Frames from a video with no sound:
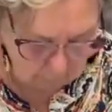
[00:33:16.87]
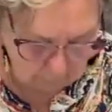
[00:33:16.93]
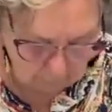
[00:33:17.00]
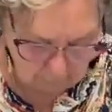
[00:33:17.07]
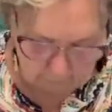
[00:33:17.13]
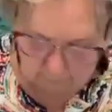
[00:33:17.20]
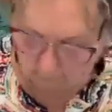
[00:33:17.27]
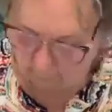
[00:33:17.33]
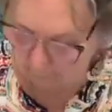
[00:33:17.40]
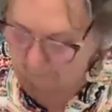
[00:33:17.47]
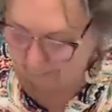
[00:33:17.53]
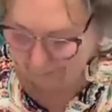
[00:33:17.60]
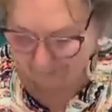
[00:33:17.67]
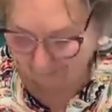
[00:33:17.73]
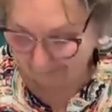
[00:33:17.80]
Okay,
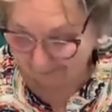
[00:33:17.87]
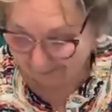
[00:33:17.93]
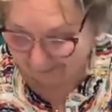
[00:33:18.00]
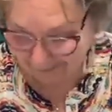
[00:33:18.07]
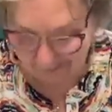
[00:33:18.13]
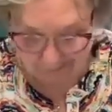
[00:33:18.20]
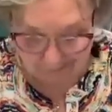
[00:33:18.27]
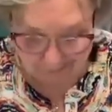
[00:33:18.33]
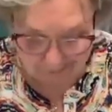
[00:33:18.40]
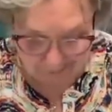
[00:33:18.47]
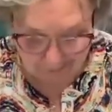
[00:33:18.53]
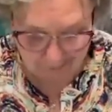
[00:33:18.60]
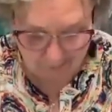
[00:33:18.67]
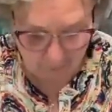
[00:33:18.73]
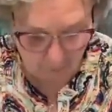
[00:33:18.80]
this is
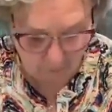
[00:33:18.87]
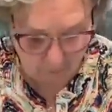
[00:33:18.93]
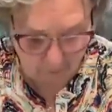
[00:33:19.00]
easy.